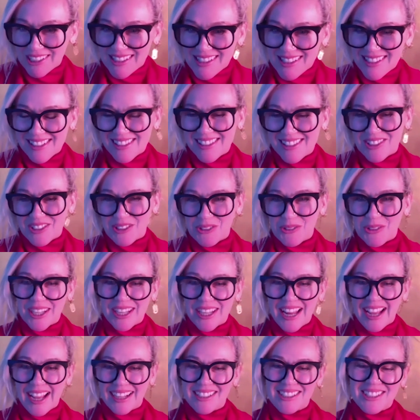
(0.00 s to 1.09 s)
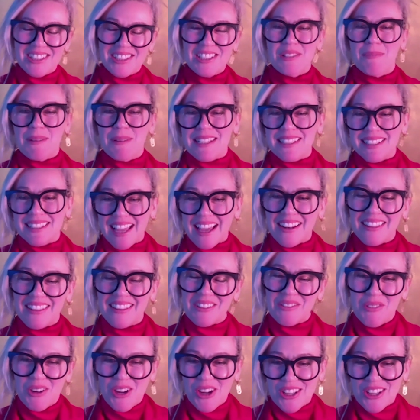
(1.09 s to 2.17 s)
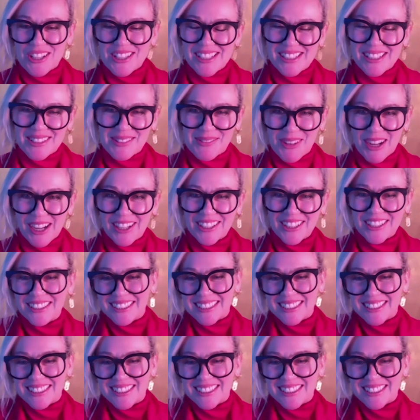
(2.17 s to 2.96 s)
Just do it. Action speaks louder than words as well.